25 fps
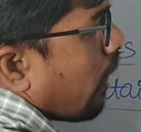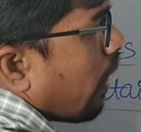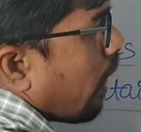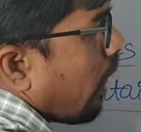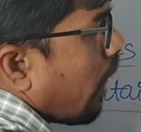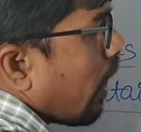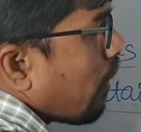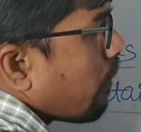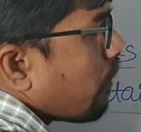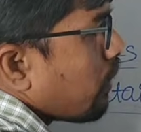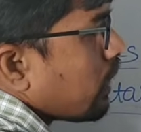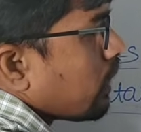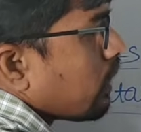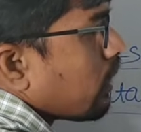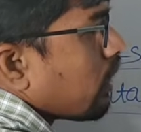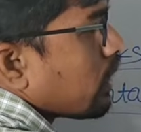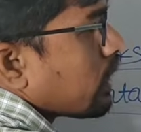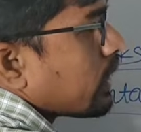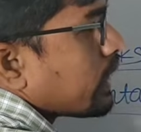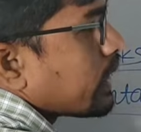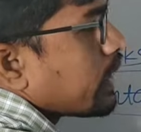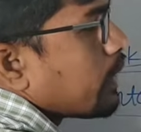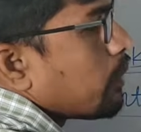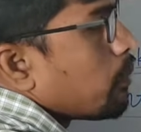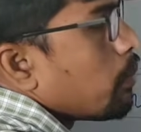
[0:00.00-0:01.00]
having the
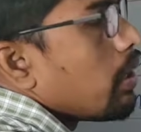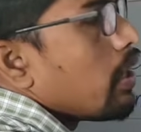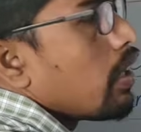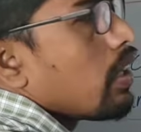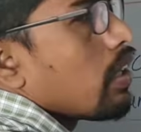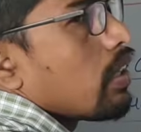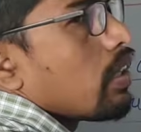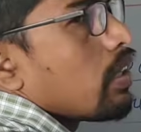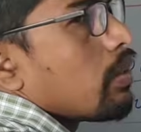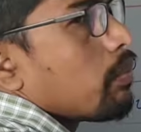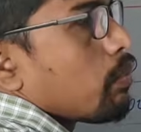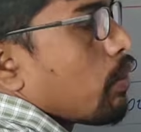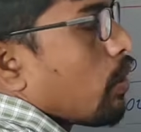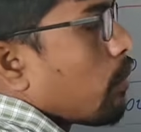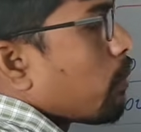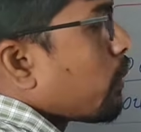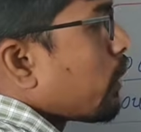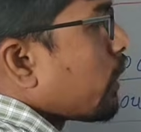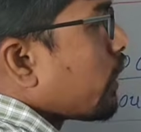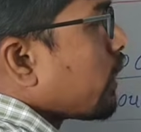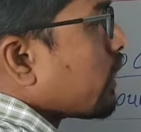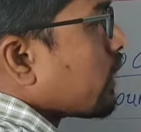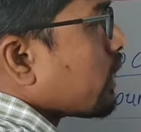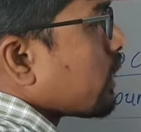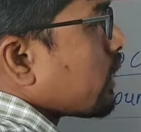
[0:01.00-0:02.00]
similar
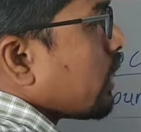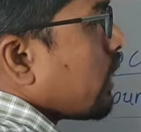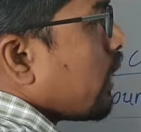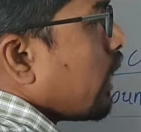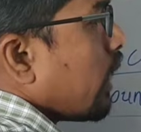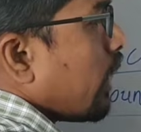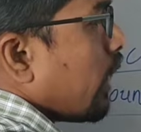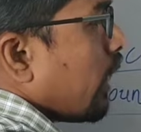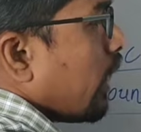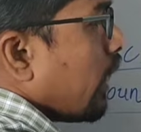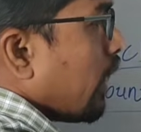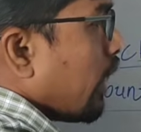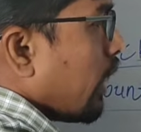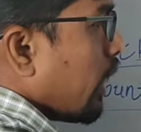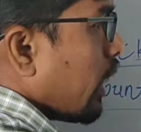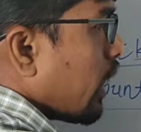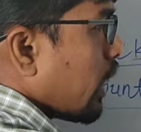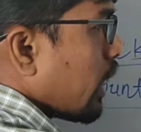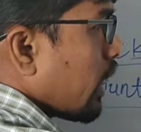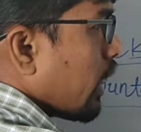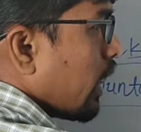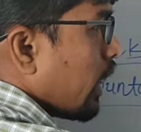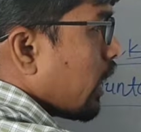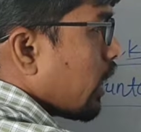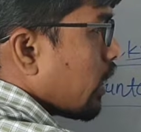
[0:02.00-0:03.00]
properties.
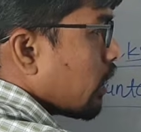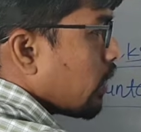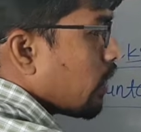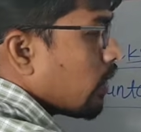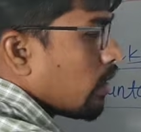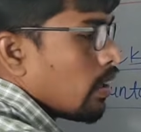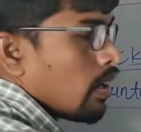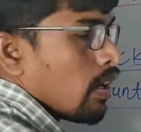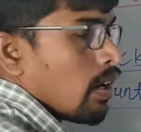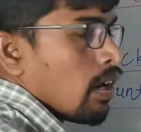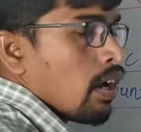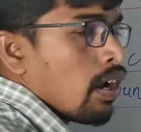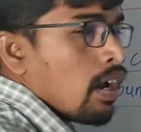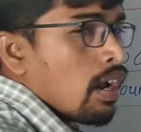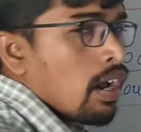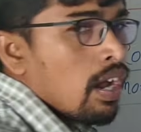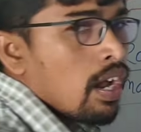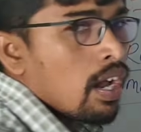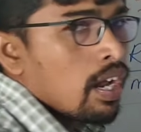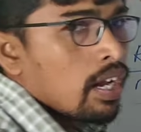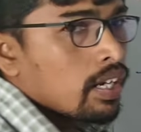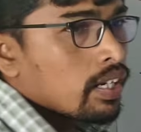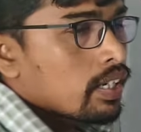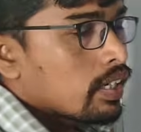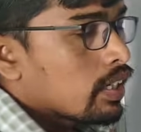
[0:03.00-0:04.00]
Here,
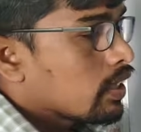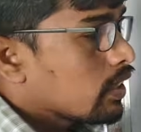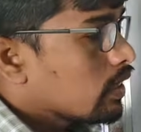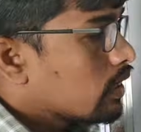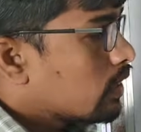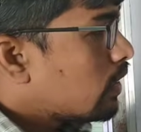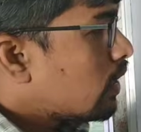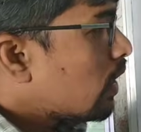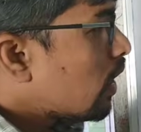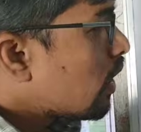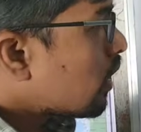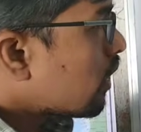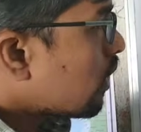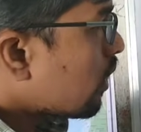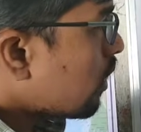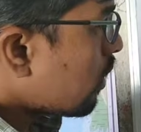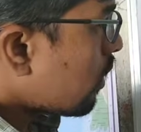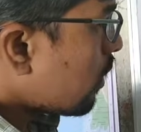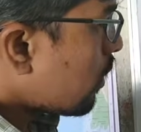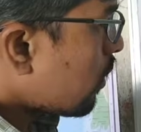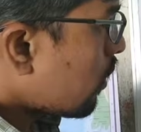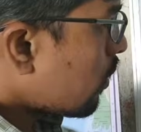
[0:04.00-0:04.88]
the